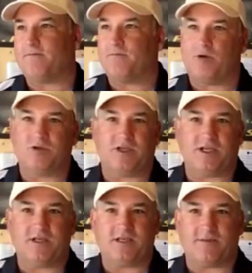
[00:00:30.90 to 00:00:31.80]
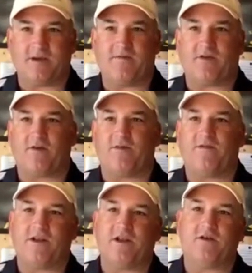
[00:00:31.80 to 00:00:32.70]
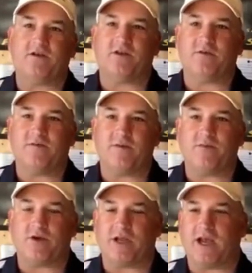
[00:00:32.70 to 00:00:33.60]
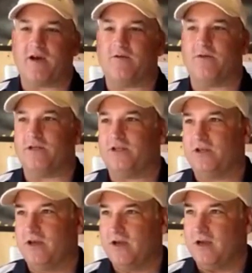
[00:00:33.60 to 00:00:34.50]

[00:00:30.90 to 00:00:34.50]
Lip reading: mostly stemming from the videos that we've been putting out, which